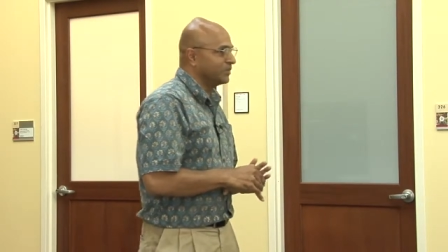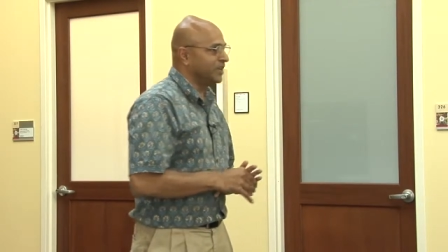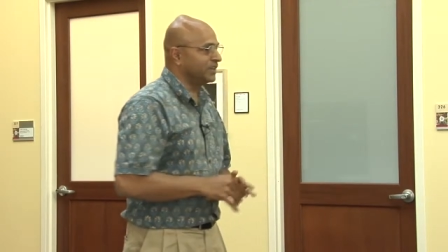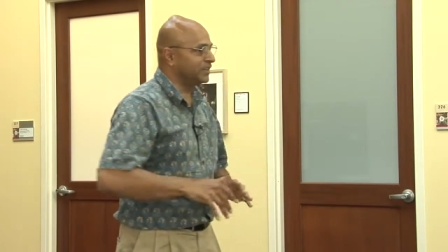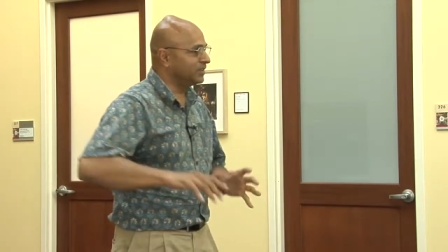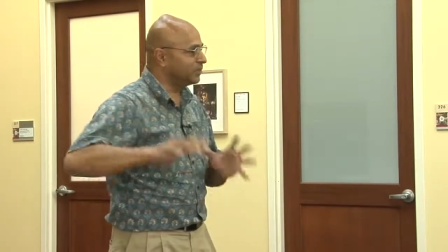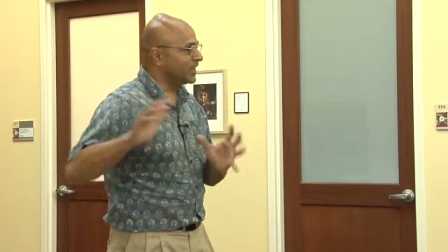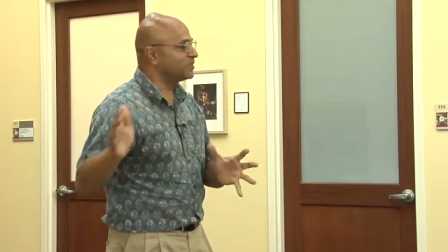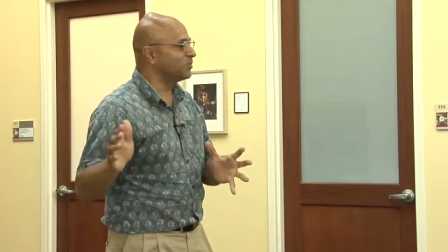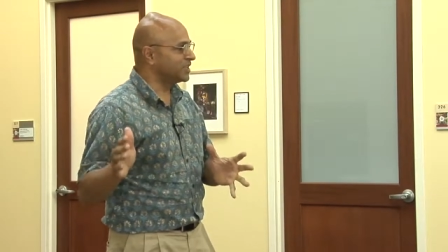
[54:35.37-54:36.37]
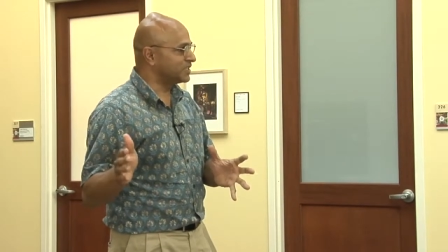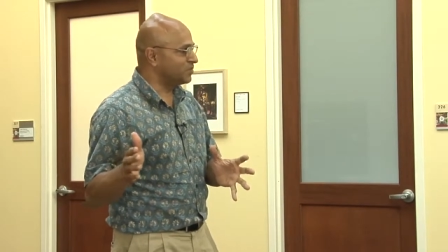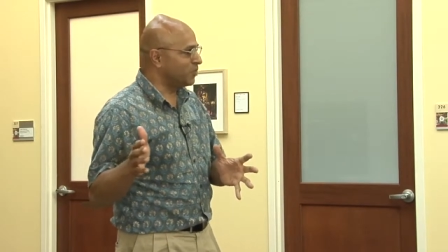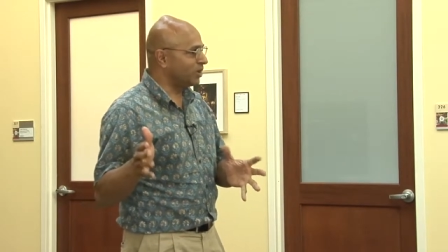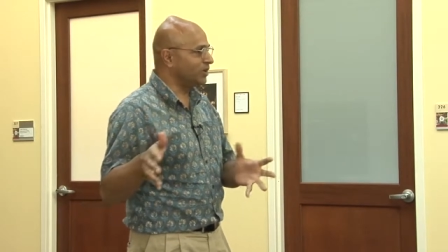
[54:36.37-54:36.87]
I mean, I think the
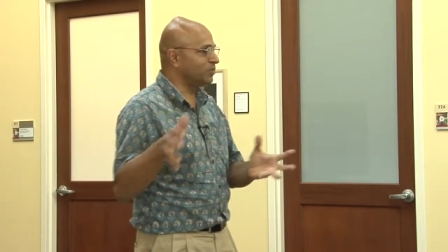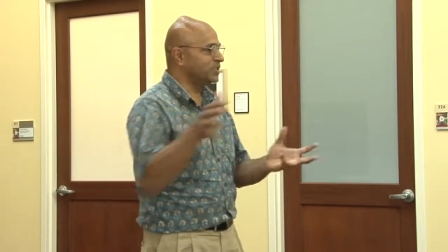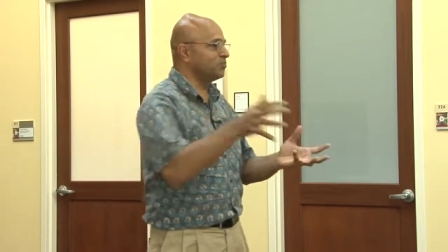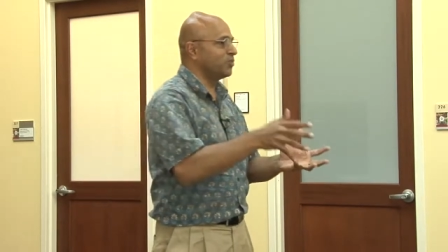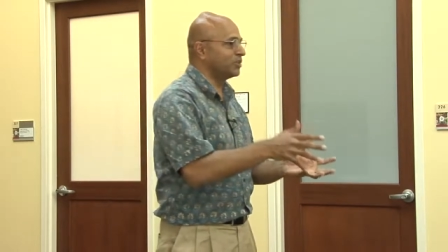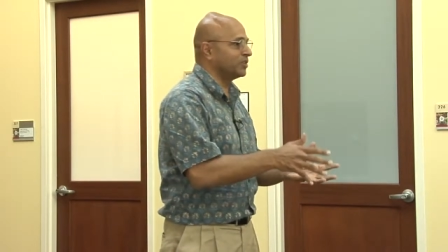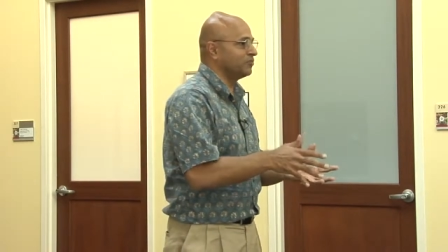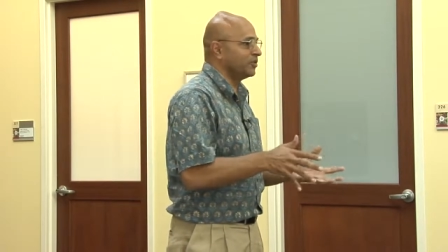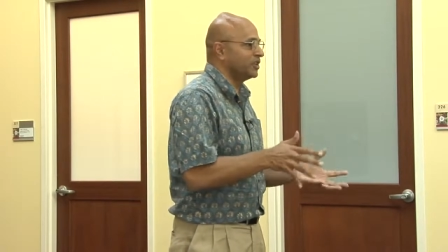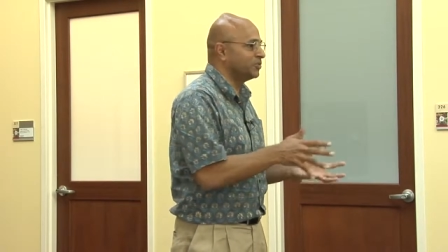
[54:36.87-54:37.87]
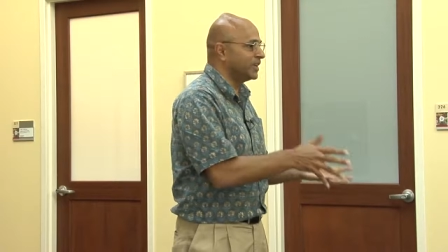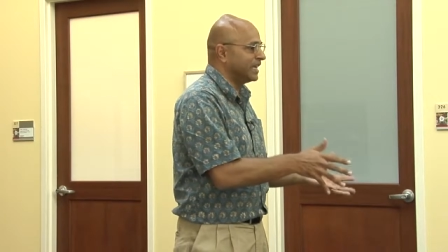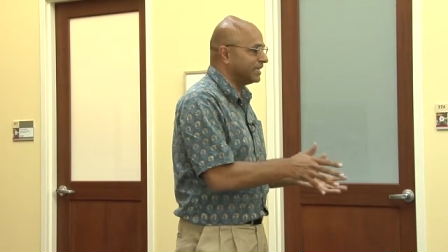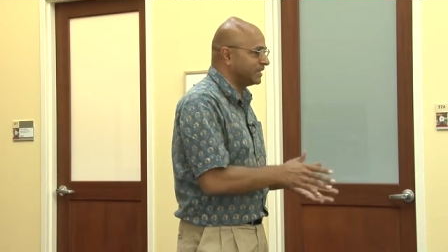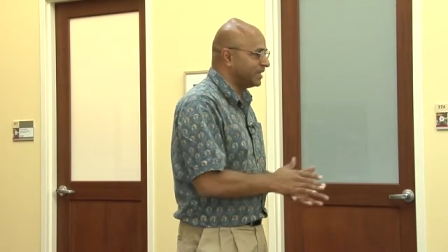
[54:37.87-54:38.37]
Westminster model was imported for New
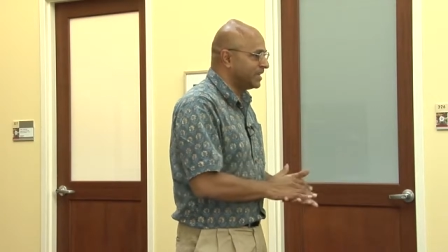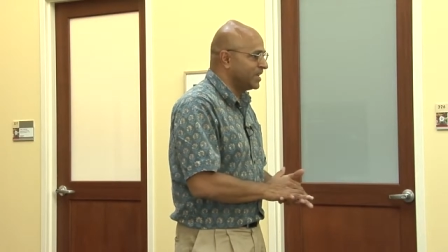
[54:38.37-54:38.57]
Delhi,